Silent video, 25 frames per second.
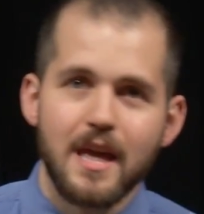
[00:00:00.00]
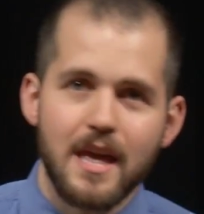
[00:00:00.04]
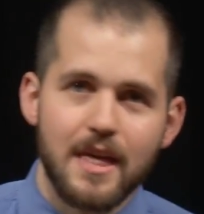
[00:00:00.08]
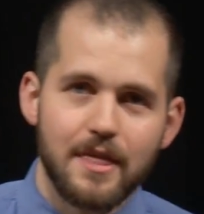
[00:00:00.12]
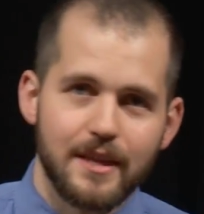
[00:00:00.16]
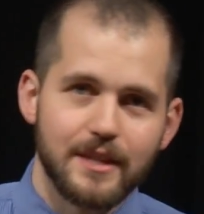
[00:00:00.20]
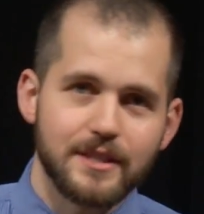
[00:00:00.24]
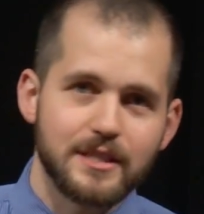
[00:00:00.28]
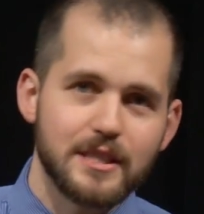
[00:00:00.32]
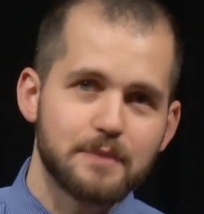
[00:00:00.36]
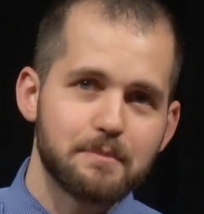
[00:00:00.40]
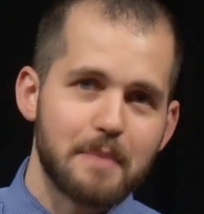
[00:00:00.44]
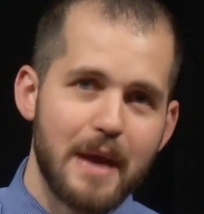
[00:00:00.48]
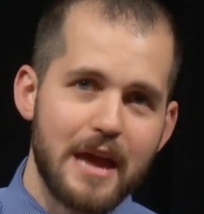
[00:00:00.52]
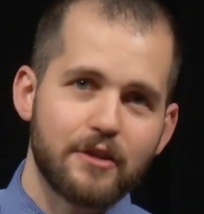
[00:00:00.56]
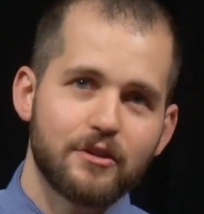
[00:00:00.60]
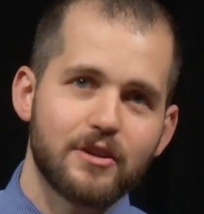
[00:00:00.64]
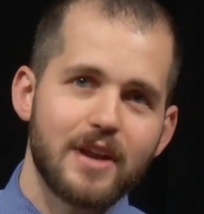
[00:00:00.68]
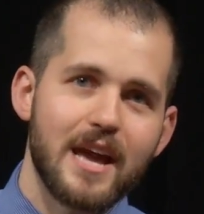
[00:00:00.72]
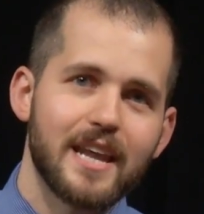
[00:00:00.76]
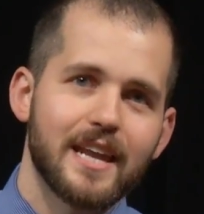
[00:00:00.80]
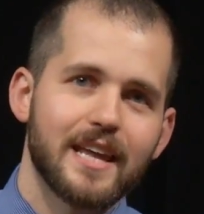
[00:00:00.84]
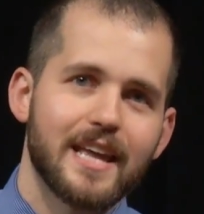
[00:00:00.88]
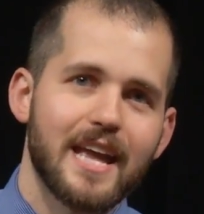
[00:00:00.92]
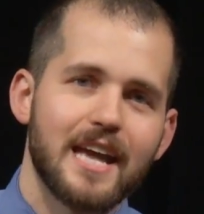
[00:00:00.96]
This is
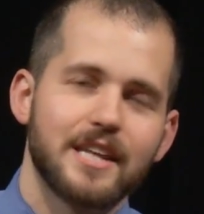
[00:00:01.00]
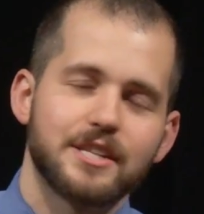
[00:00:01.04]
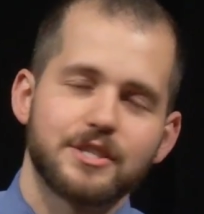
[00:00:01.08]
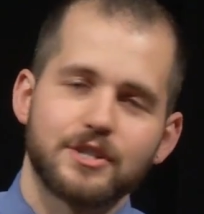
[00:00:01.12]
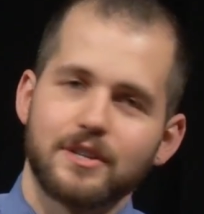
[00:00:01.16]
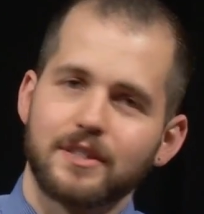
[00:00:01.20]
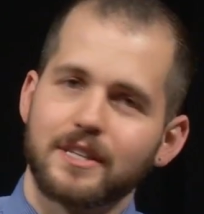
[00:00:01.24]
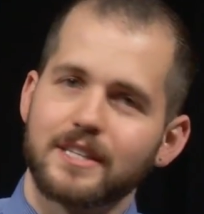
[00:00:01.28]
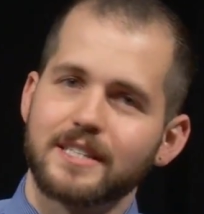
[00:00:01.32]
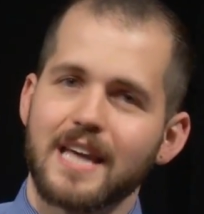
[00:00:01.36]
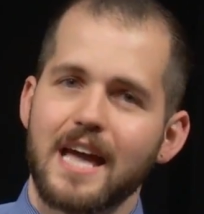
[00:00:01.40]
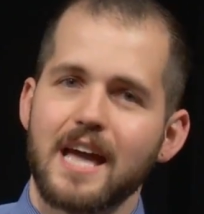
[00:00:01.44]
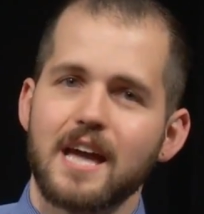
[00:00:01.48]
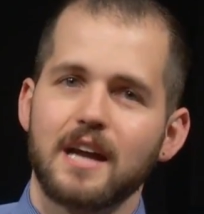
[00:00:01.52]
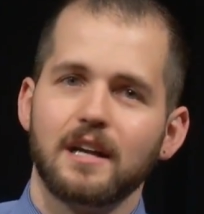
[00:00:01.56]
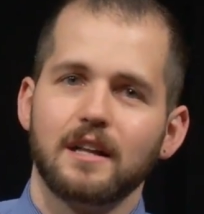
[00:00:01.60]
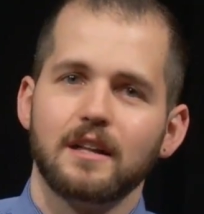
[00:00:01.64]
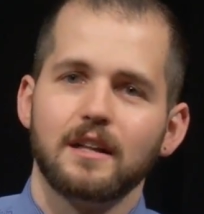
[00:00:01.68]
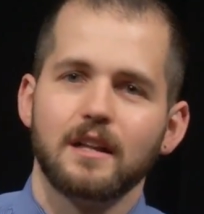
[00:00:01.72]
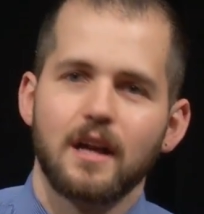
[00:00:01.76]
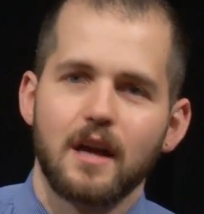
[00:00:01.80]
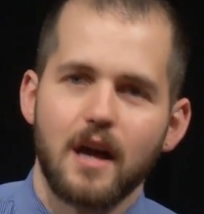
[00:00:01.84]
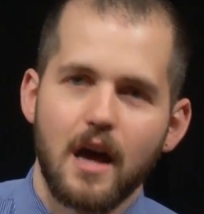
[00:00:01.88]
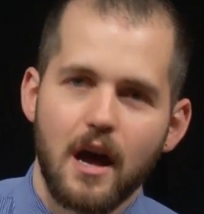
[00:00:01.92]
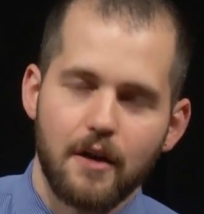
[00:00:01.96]
pancreatic cancer in the
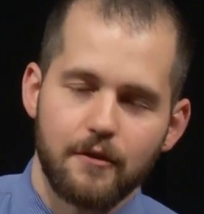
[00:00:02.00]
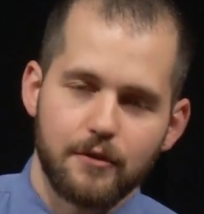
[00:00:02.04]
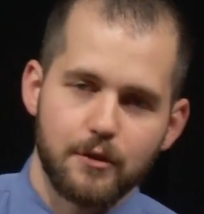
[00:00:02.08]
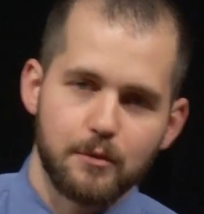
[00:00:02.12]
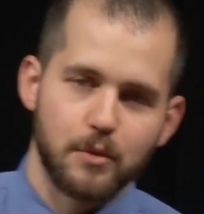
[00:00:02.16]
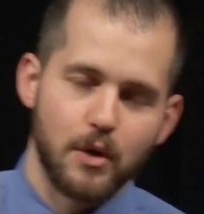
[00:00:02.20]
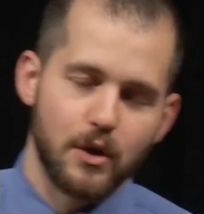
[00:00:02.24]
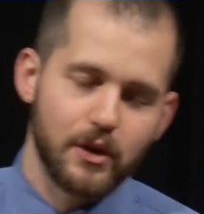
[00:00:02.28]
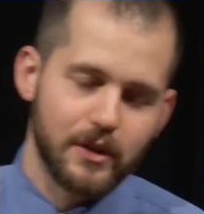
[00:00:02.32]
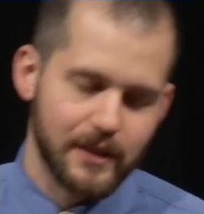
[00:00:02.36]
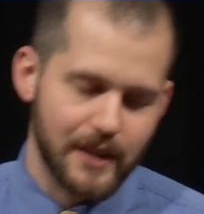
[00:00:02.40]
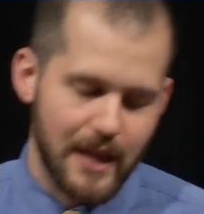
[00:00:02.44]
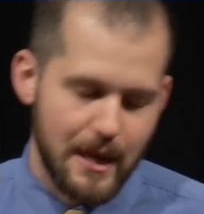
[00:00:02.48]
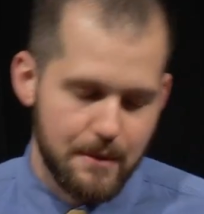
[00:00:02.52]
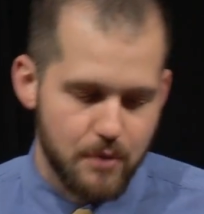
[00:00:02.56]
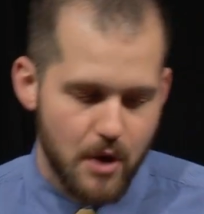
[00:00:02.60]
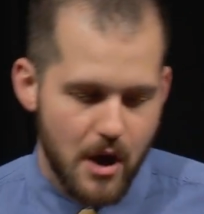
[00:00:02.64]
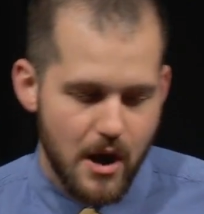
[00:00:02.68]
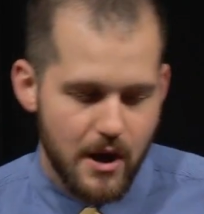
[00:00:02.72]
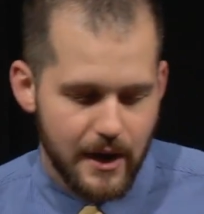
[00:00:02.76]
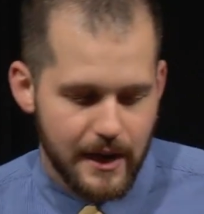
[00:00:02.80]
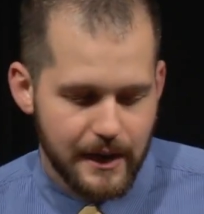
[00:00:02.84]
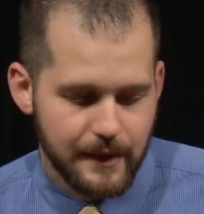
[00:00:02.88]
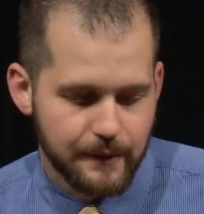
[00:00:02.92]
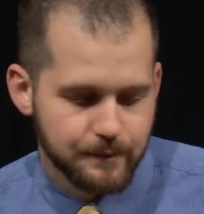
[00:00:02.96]
tale of the broken
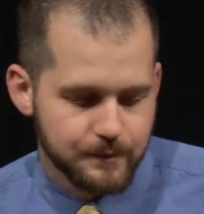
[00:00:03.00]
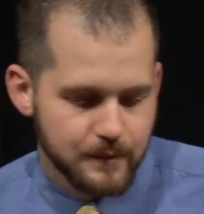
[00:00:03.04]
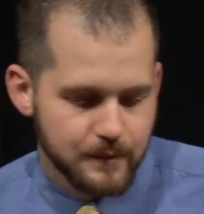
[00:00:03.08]
librarian.